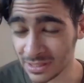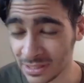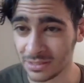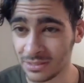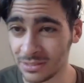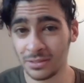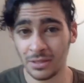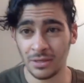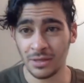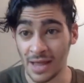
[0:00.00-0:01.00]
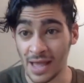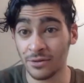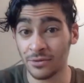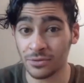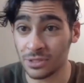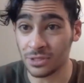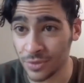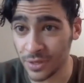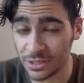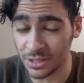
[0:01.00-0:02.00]
decisions and handle those
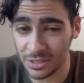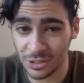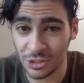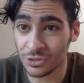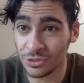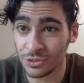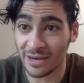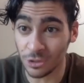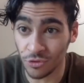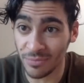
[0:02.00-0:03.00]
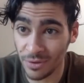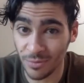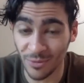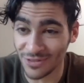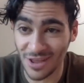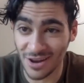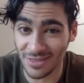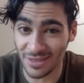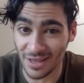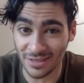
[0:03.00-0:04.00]
situations. It shows you how to dream more
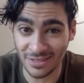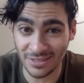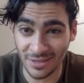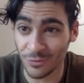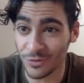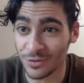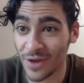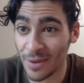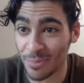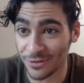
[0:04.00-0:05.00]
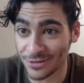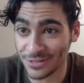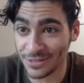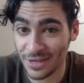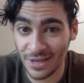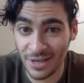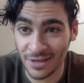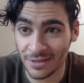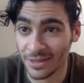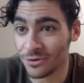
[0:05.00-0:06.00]
than anything else. If you read the Wright brothers,
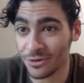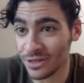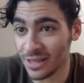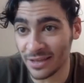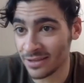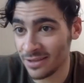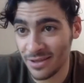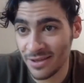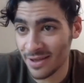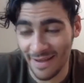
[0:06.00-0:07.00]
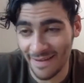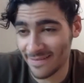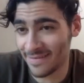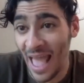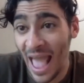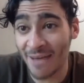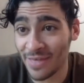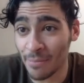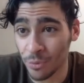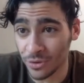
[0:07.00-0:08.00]
literally, like half
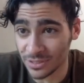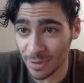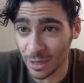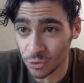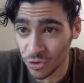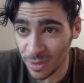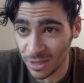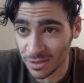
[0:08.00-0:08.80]
that book is about dreaming